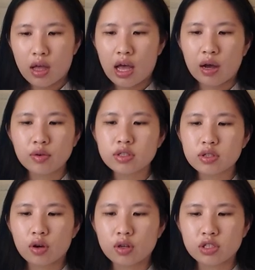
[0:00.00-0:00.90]
How is
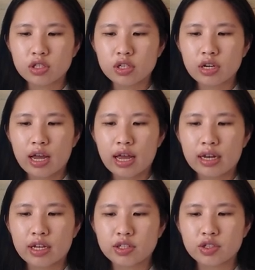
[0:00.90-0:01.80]
culture
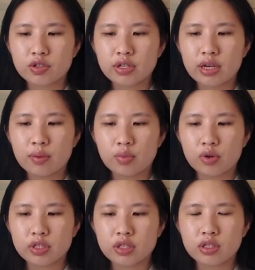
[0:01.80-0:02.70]
and history
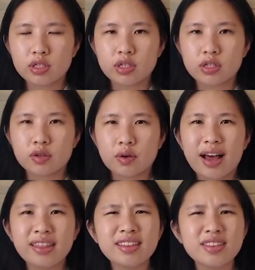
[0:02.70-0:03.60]
important to you?
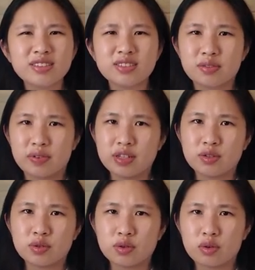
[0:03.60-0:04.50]
I thought this was a really
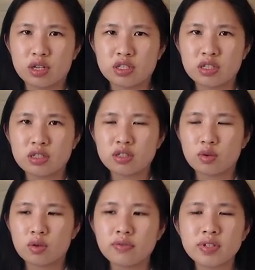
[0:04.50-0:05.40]
cool question. So,
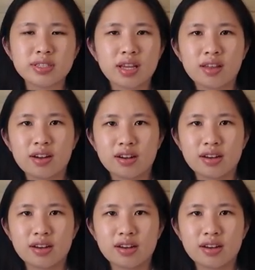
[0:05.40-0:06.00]
whoever said that on